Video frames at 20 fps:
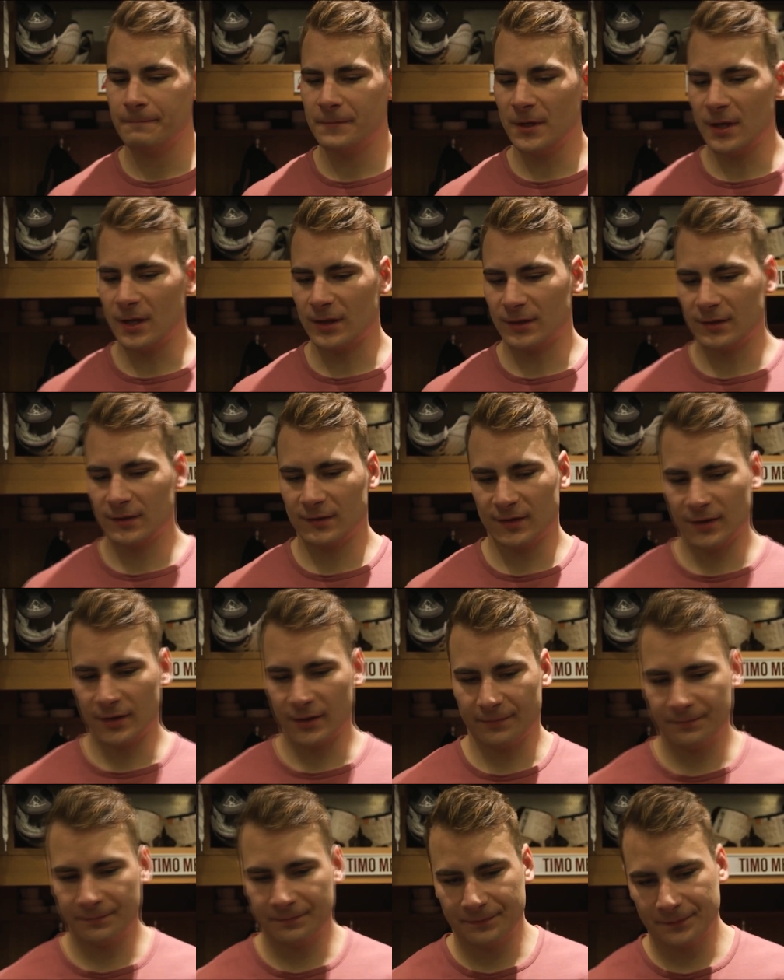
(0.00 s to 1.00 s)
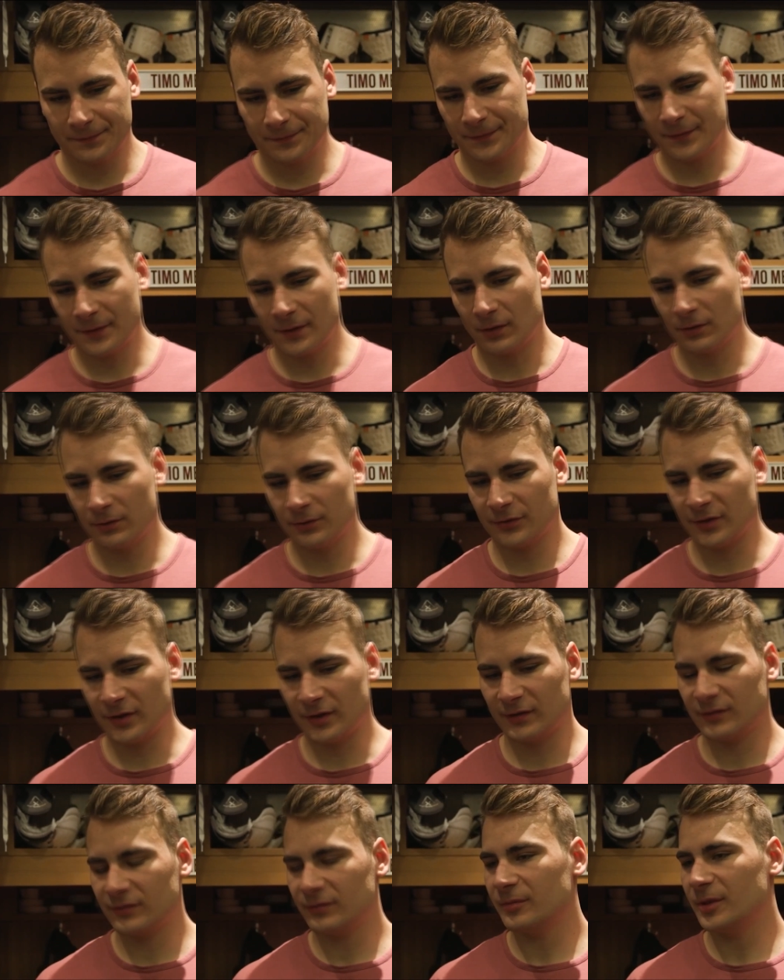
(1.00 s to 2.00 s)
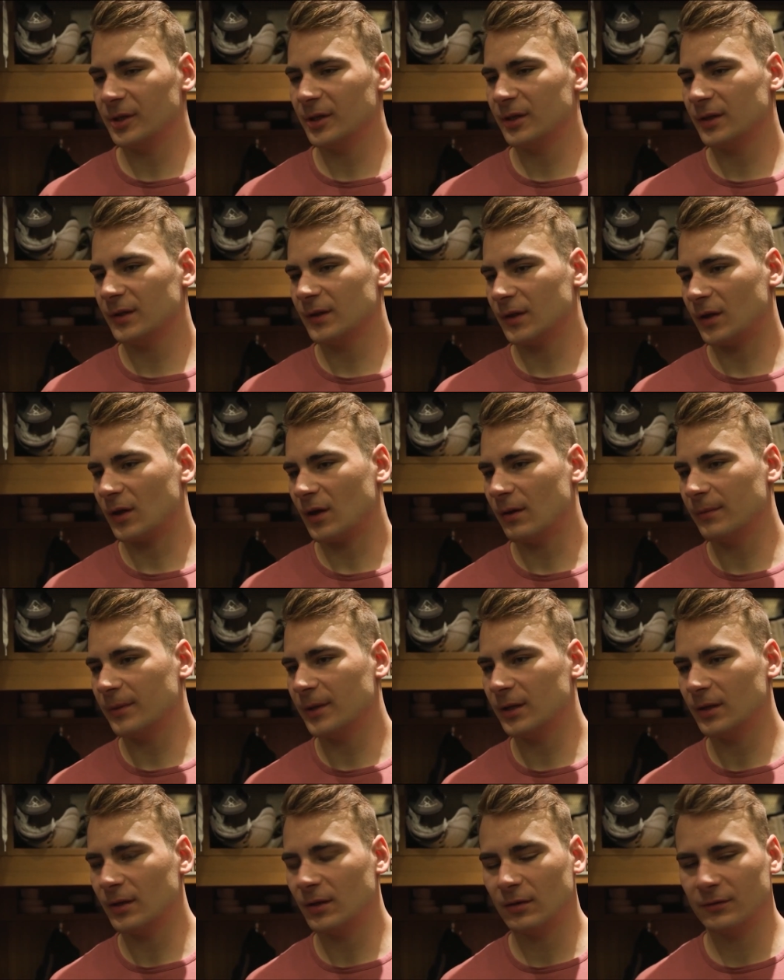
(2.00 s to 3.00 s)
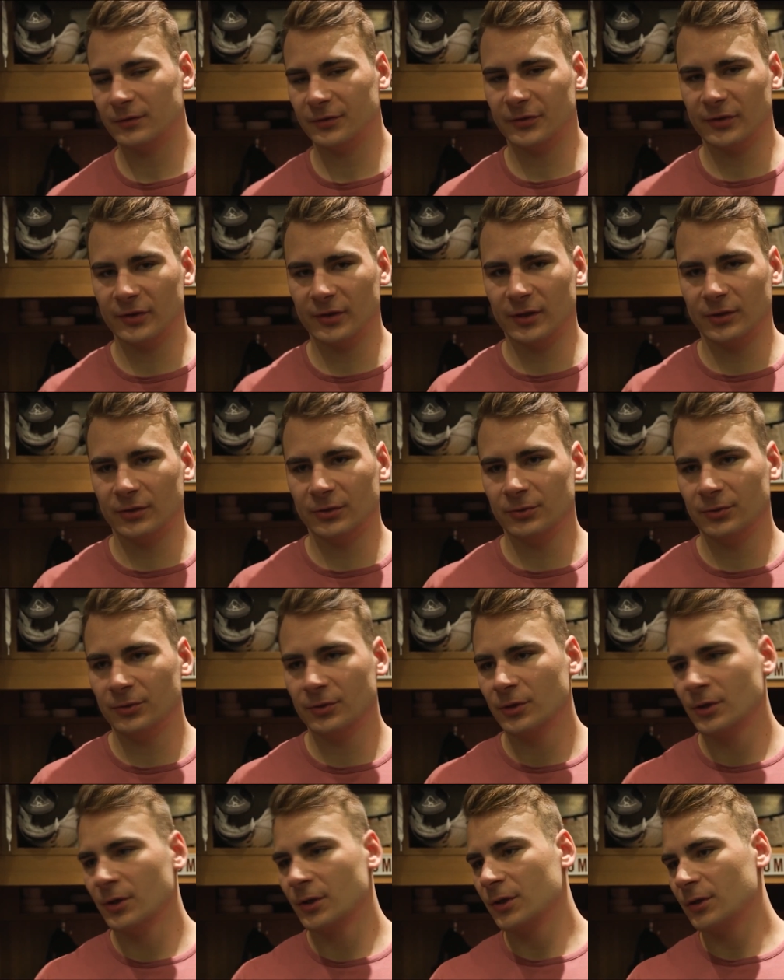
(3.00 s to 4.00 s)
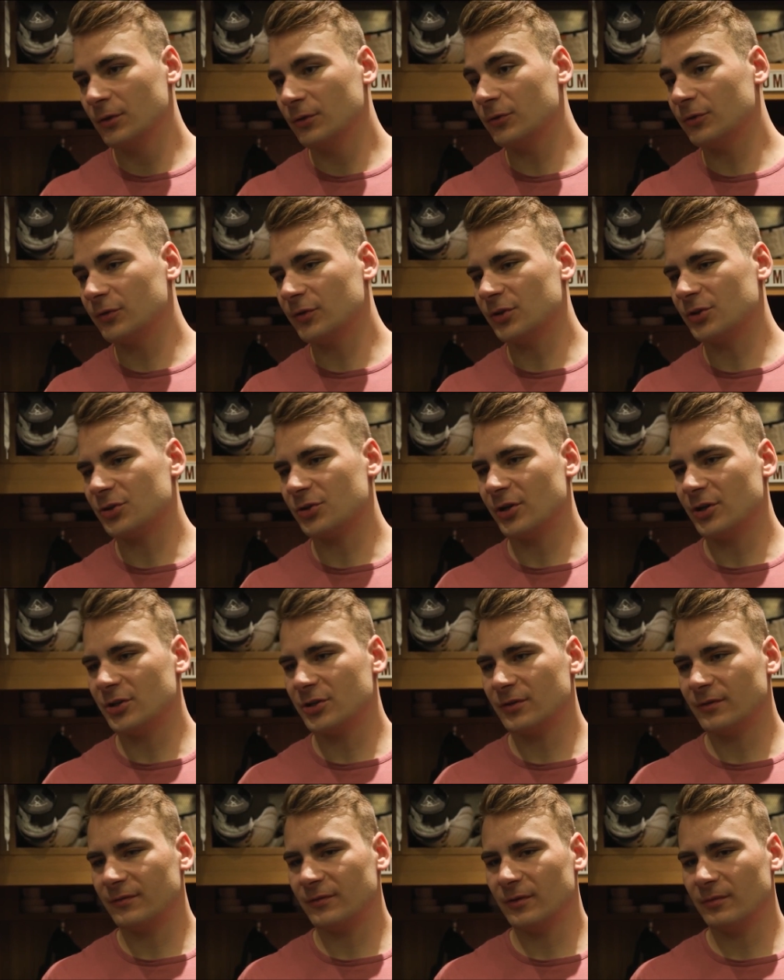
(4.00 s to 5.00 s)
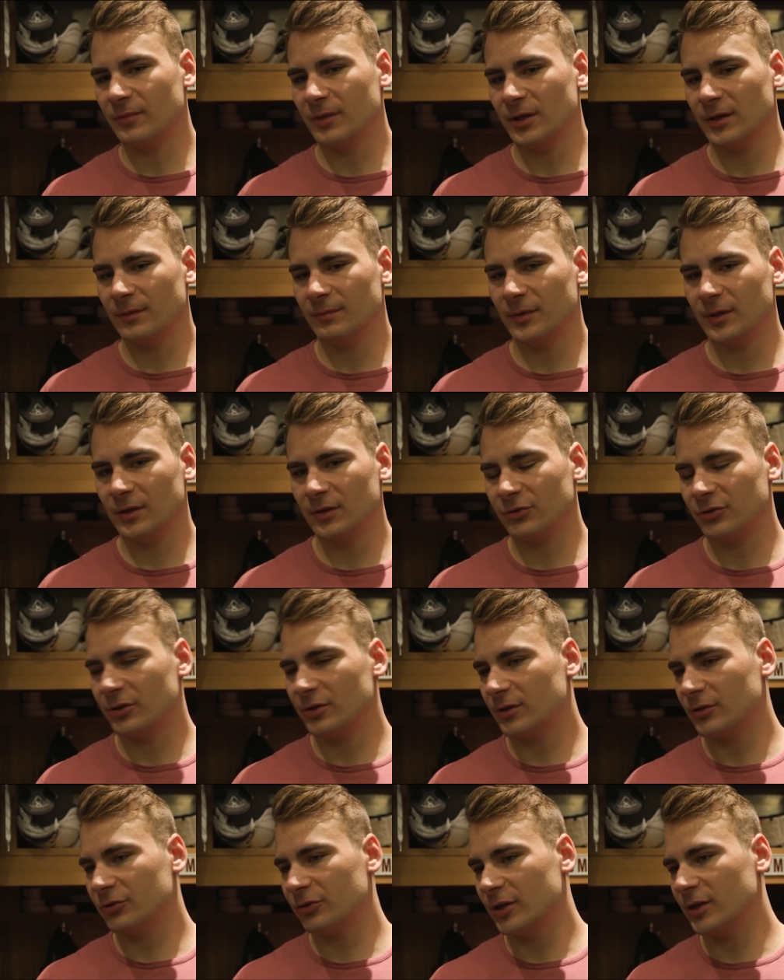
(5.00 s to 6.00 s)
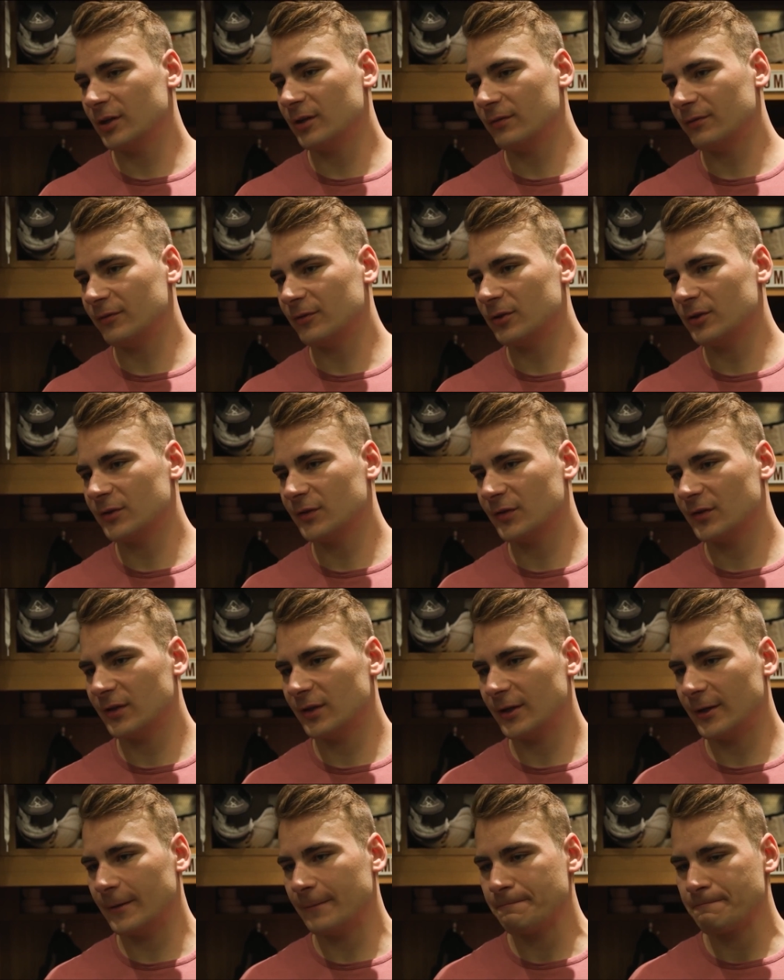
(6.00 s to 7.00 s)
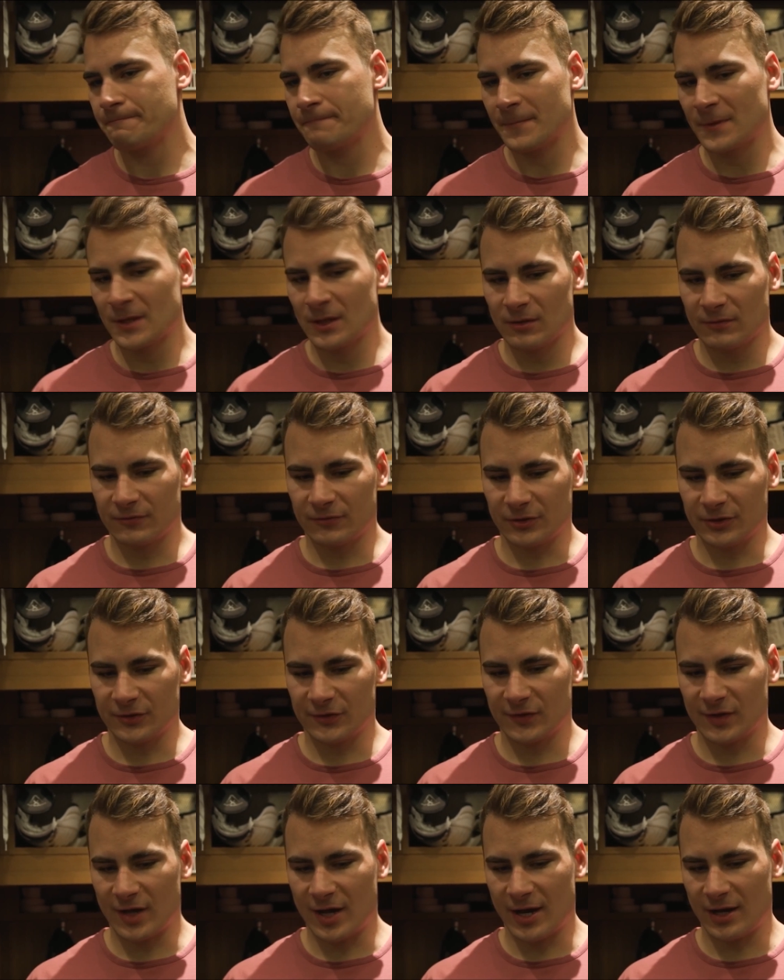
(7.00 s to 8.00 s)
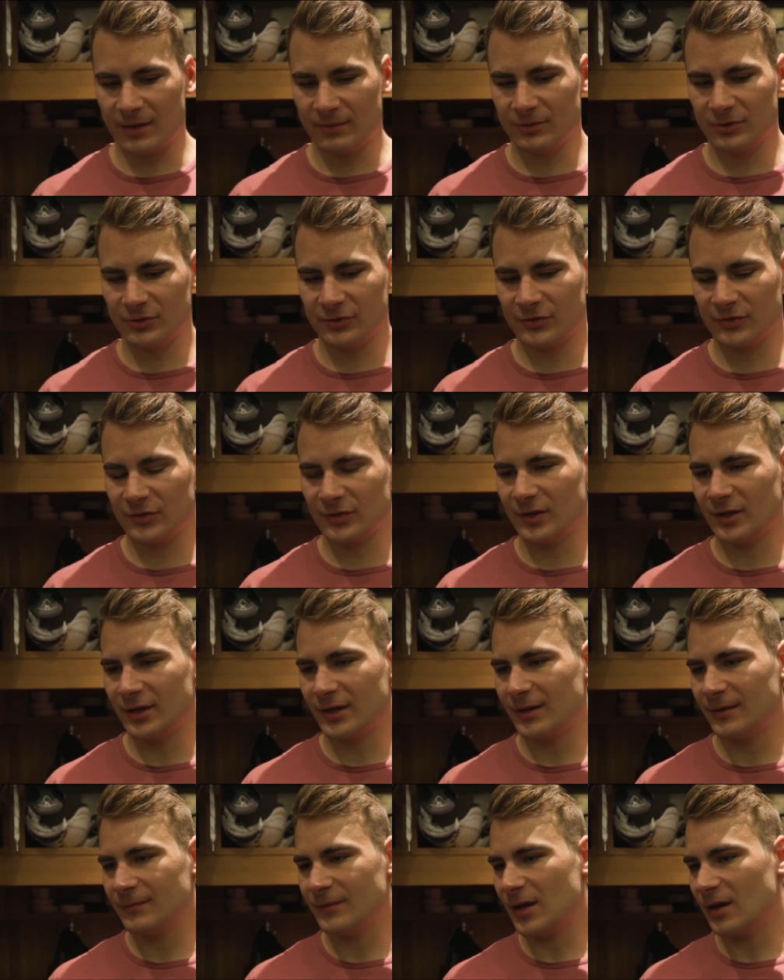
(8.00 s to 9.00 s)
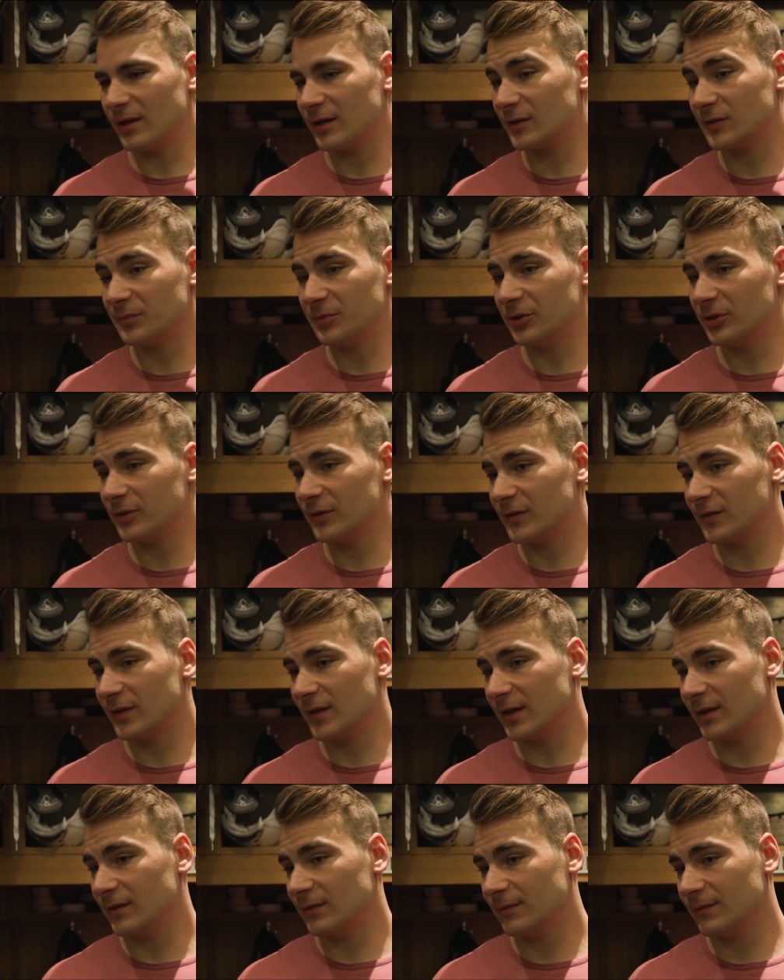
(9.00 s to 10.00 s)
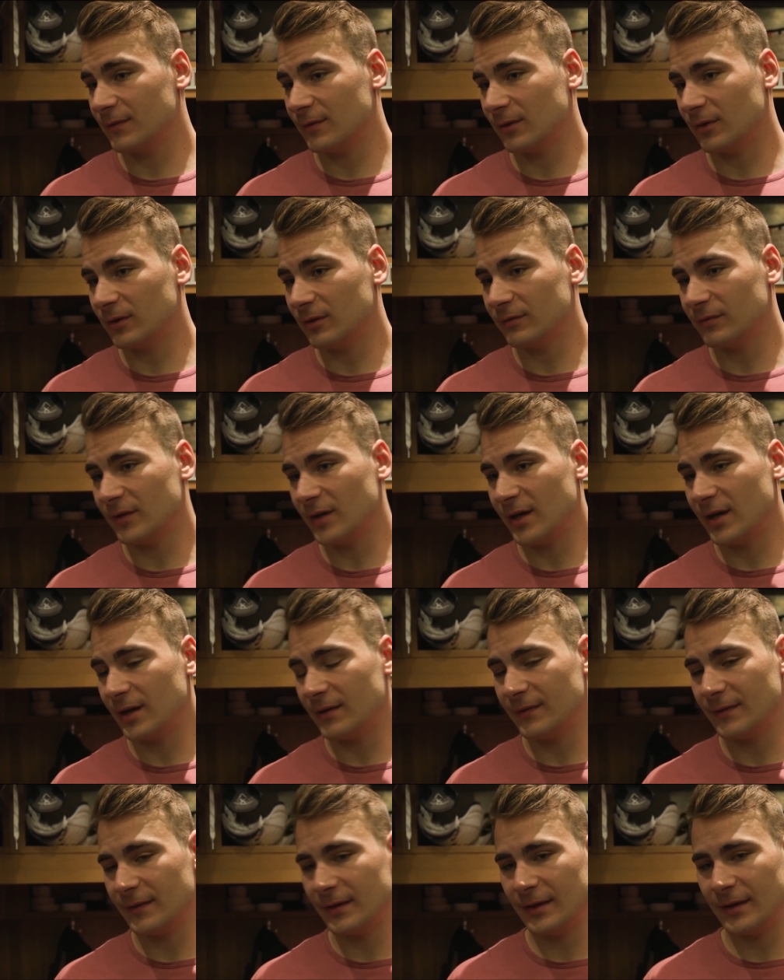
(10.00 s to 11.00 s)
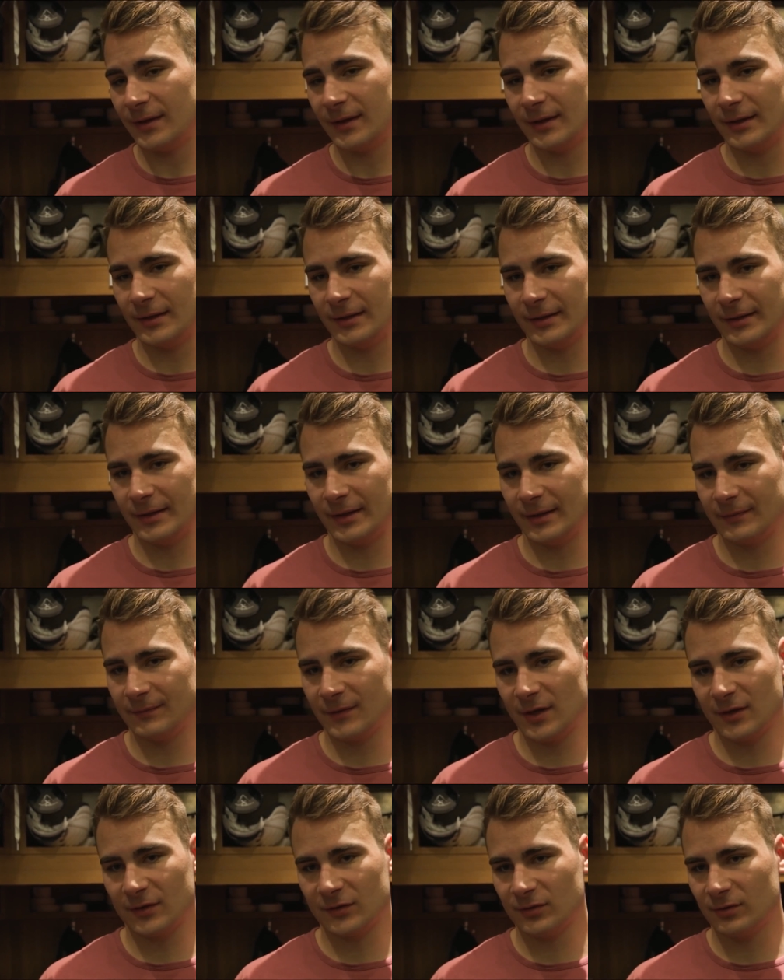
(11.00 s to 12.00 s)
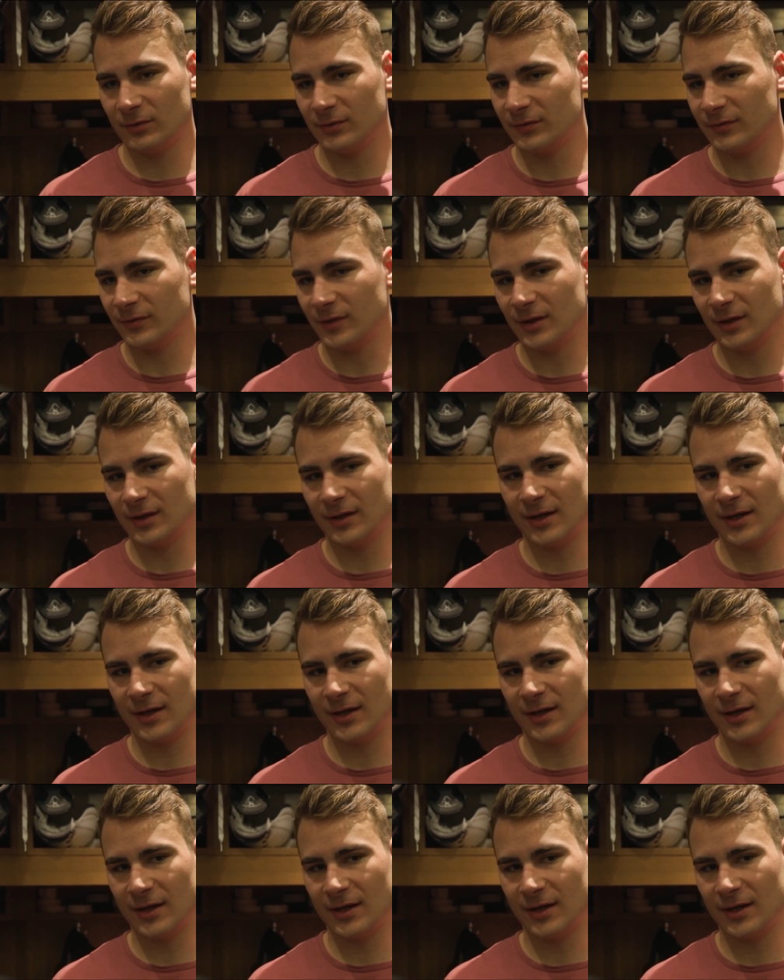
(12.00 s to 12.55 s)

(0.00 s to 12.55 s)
Yeah, it's. Uh, you know, it was nice for me to come in. Obviously, a new new situation for me, being tra- traded the first uh, first time, and just uh, yeah, experienced that all of that, and uh, yeah, so it was fun.